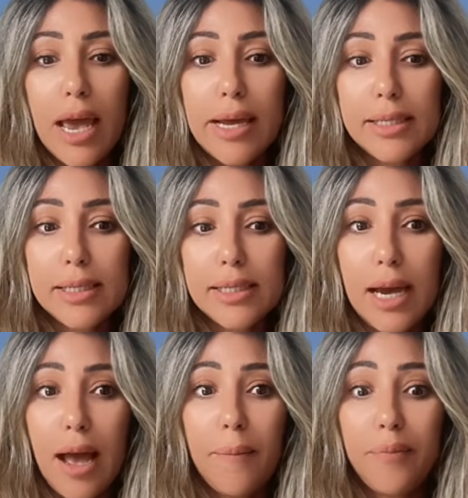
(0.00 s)
And
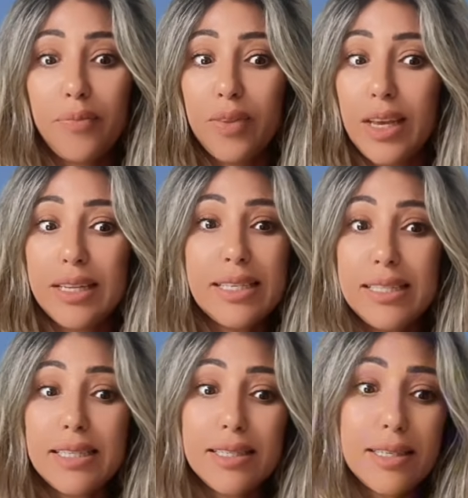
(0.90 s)

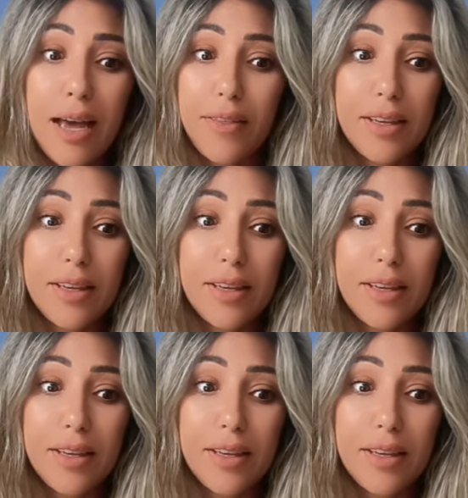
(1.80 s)
I